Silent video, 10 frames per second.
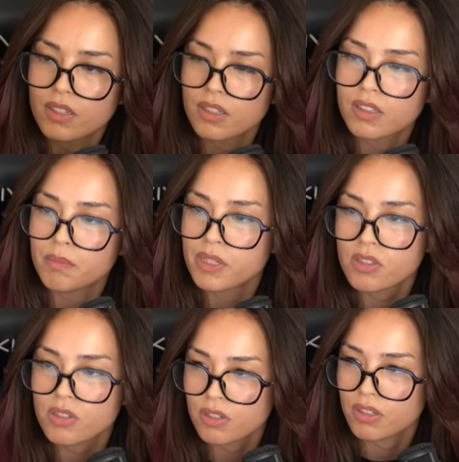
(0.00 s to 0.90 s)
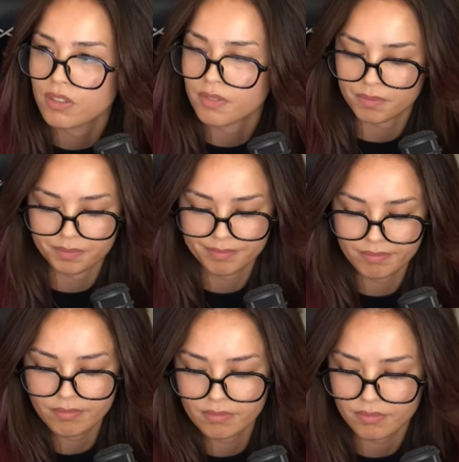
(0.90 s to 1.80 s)
Mister
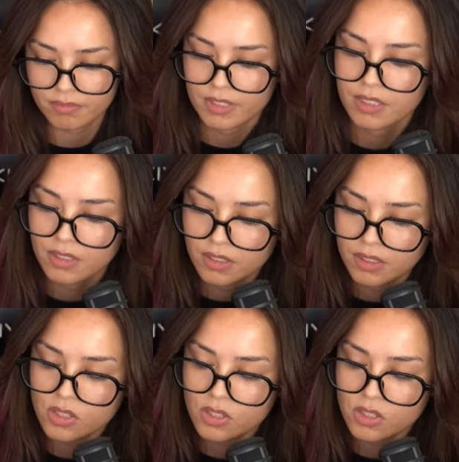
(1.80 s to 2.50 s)
The